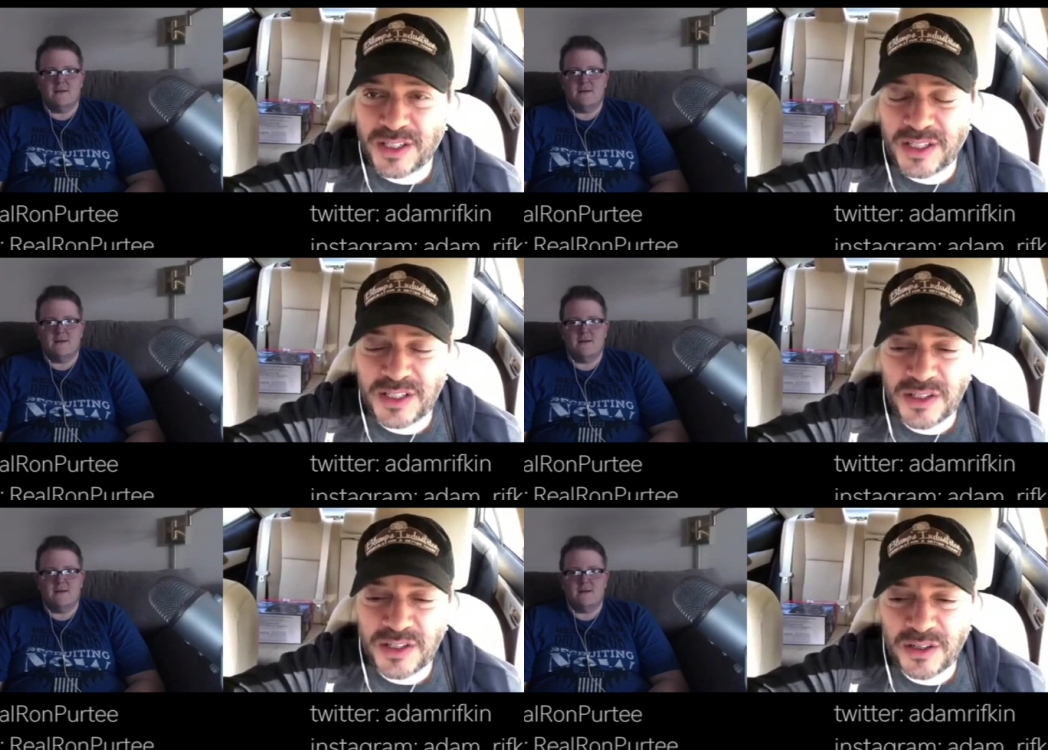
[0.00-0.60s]
Speaker 1: a
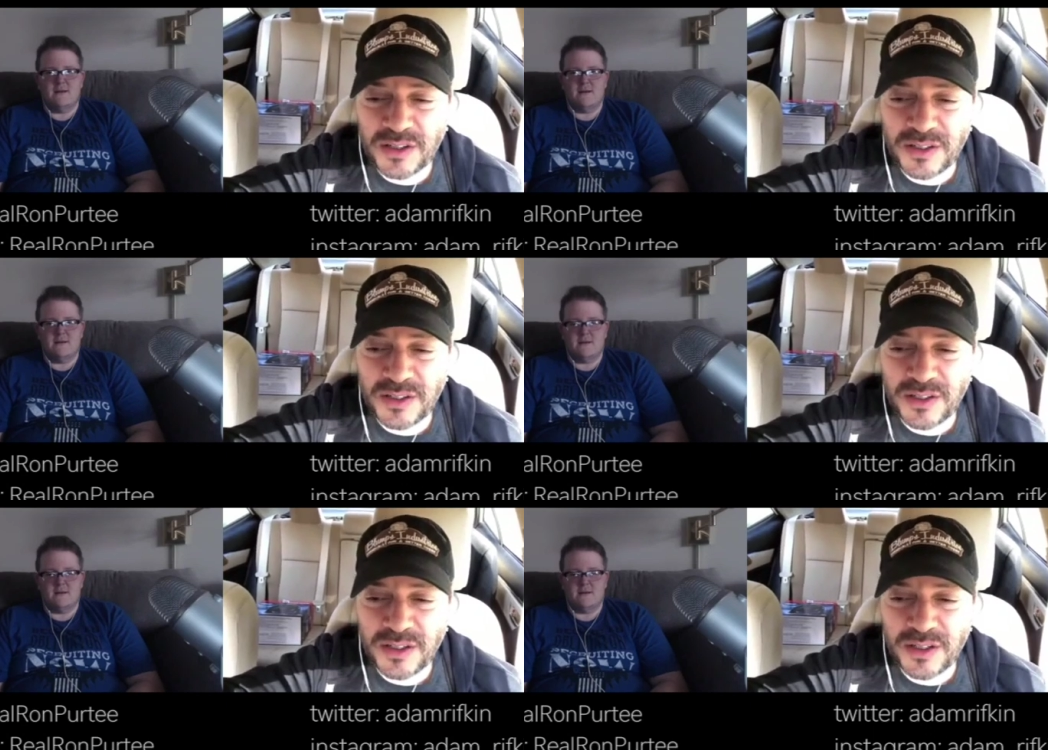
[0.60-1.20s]
he's a
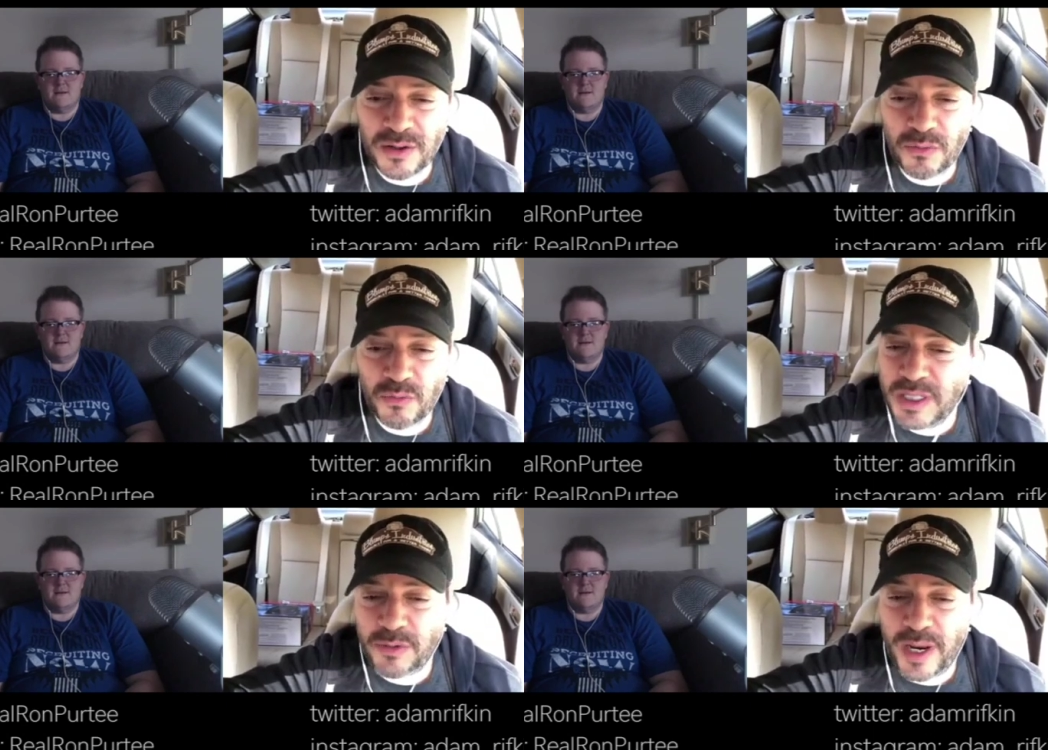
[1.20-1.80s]

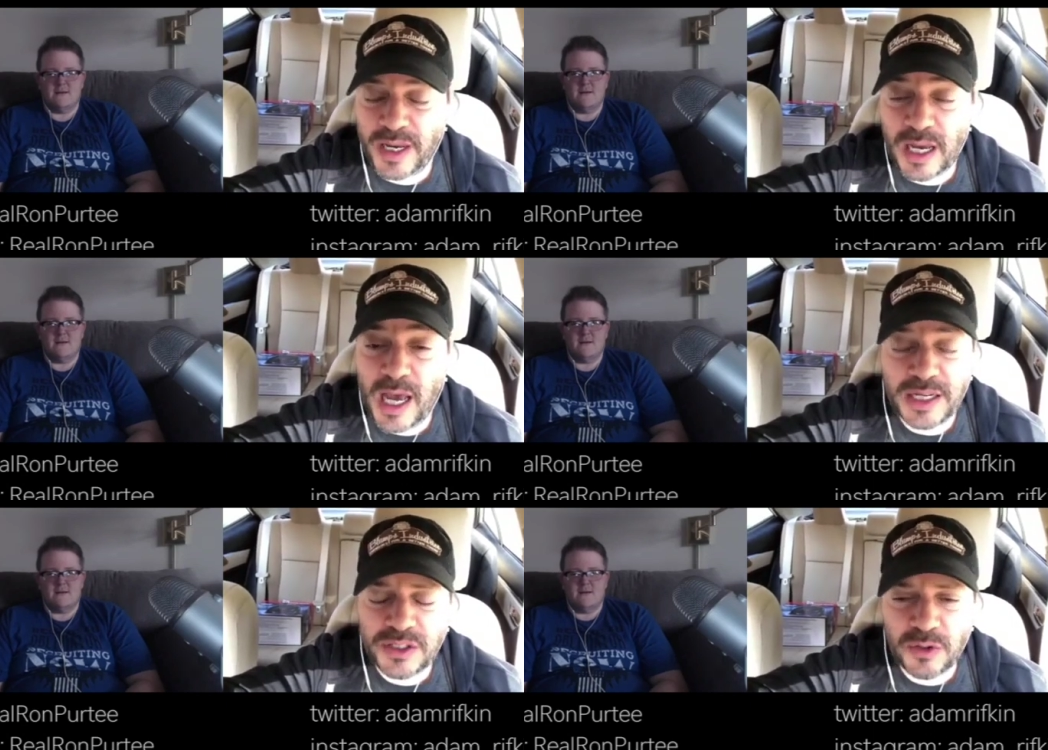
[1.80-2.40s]
really great
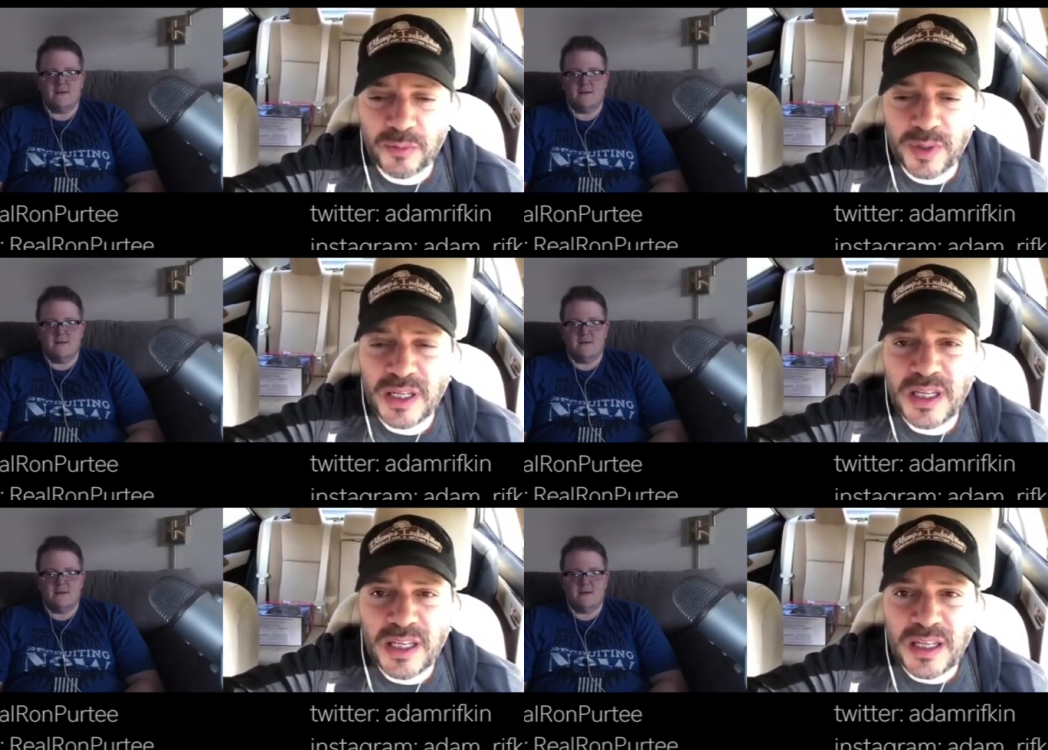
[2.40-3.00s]
guy too. But
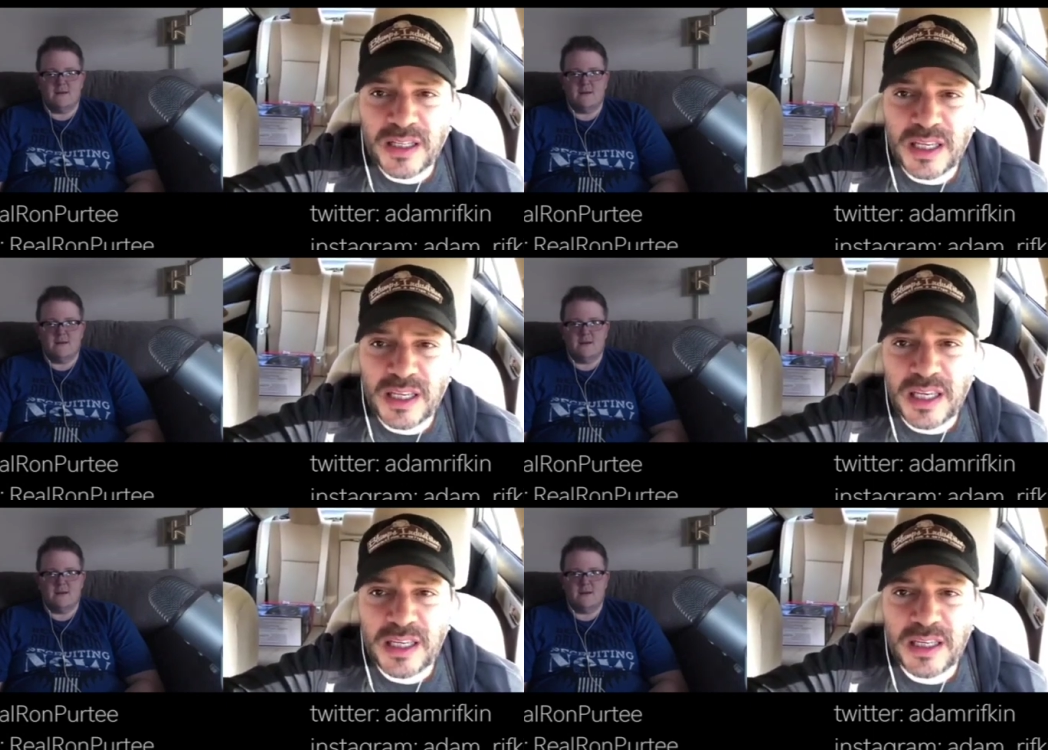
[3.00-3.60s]
he
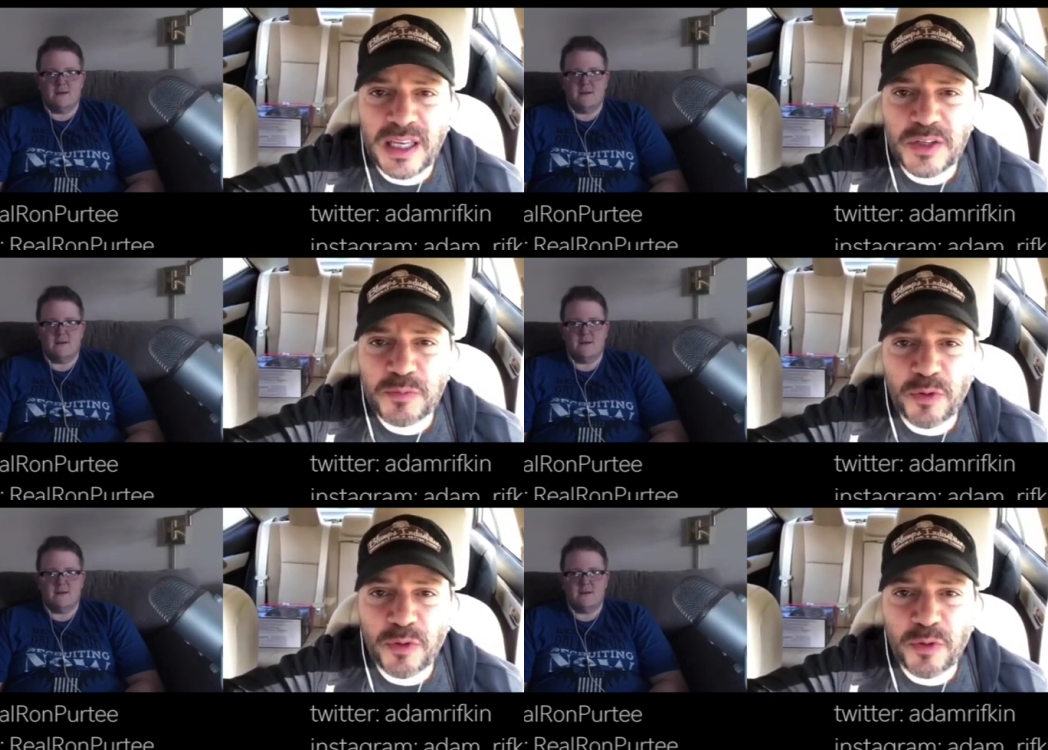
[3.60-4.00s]
he his